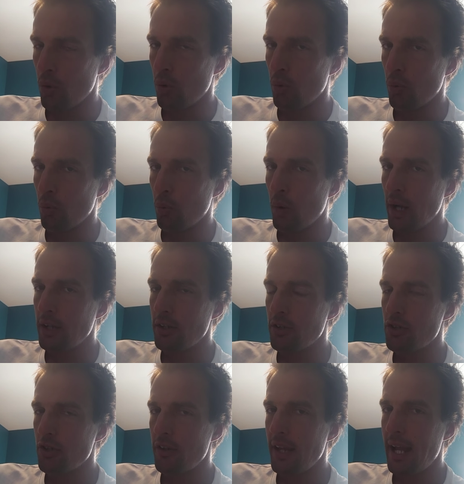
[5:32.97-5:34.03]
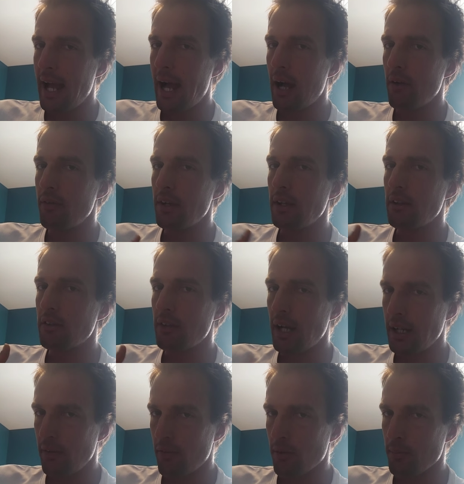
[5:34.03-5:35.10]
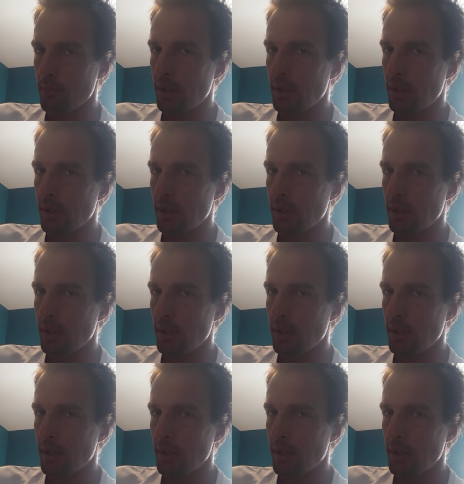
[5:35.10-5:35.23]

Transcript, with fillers: What should they have inside of them?